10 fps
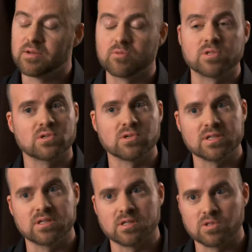and was
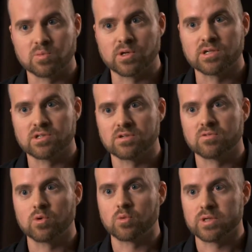certainly an inspiration
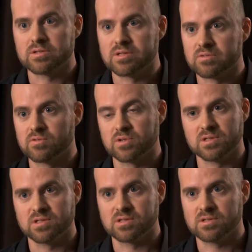of what we did for the
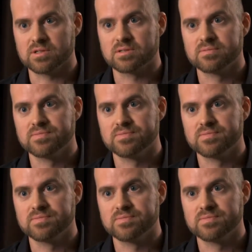G series.